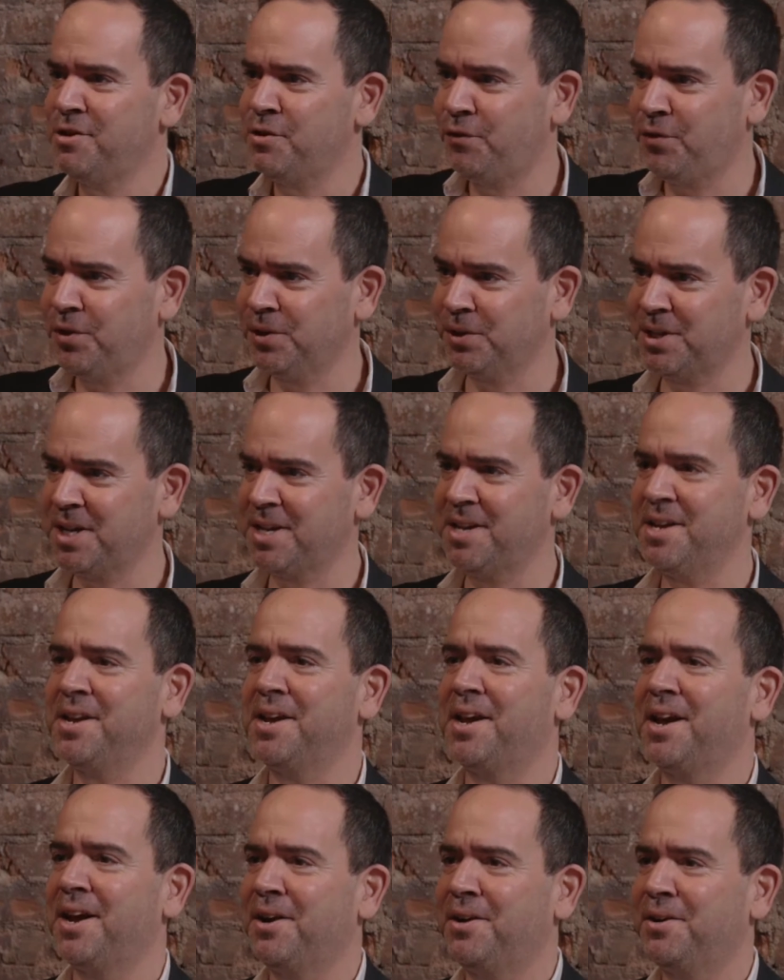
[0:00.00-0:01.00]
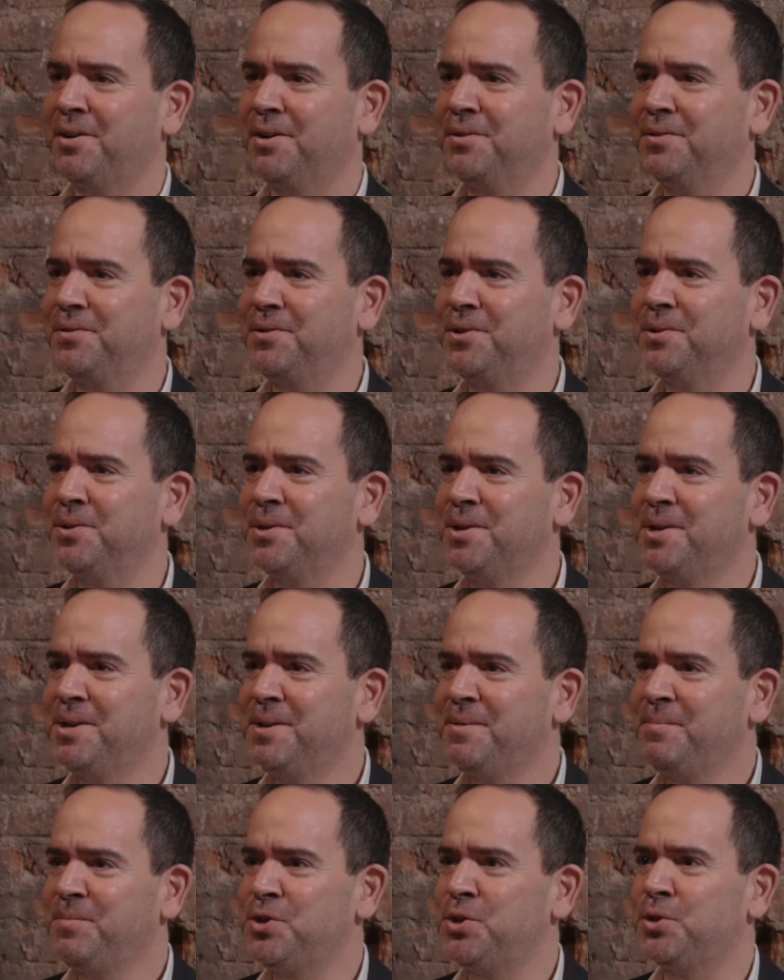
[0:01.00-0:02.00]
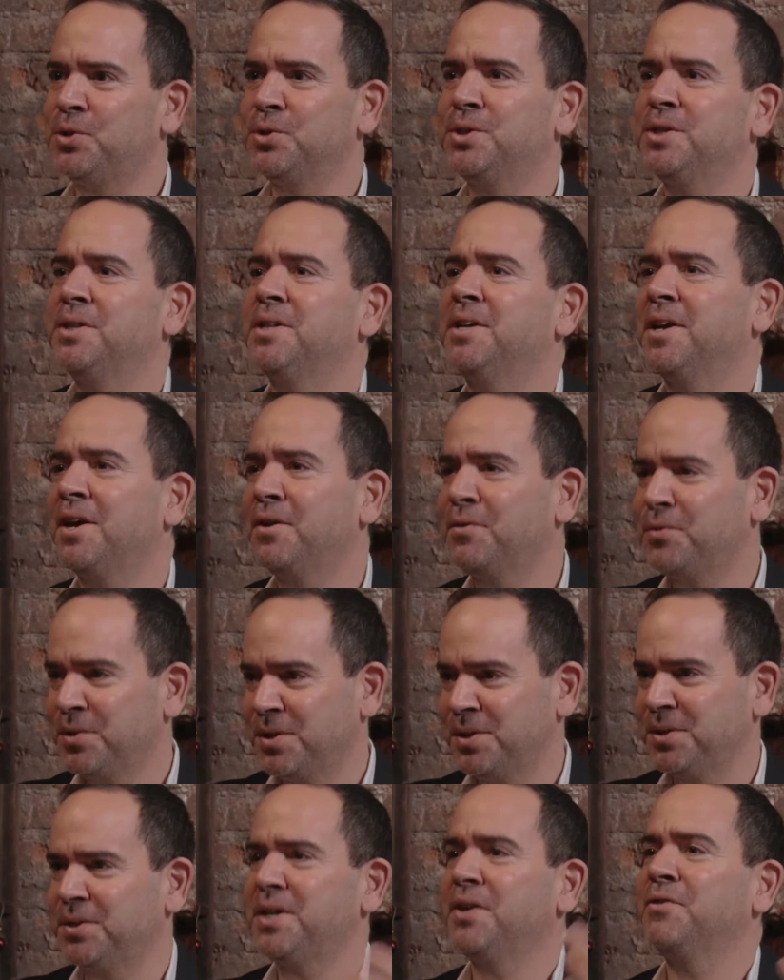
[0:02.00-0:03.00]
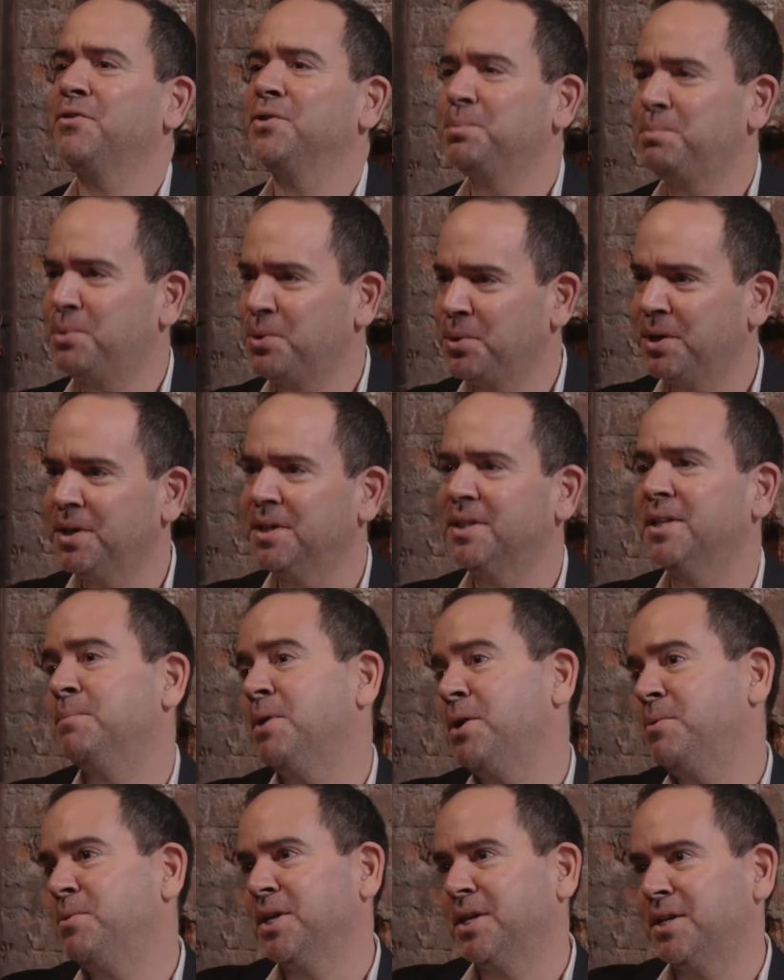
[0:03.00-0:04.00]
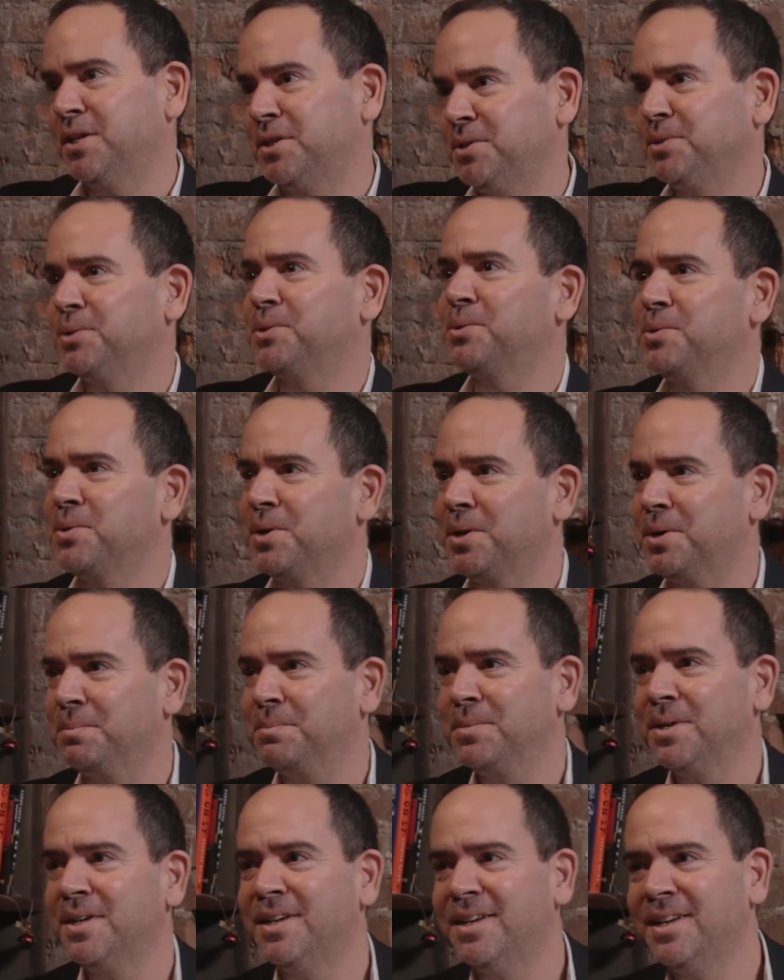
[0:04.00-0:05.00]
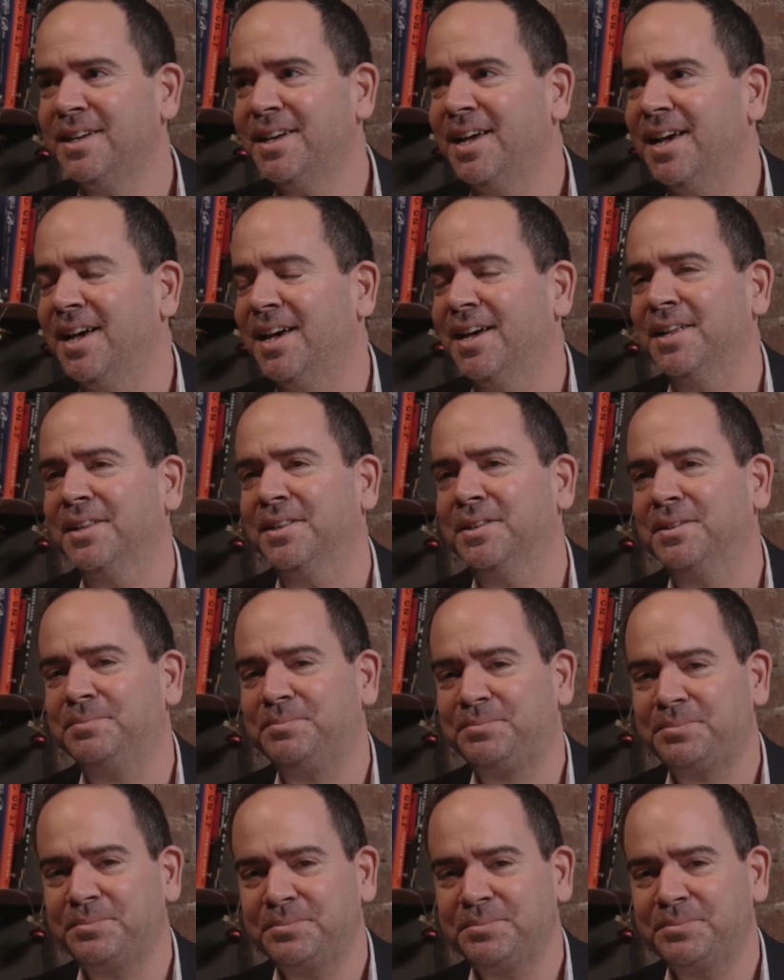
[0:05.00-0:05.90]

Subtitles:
And you feel taken care of. You can see the effort that the stuff is put in, and maybe the kitchen's screwed up. And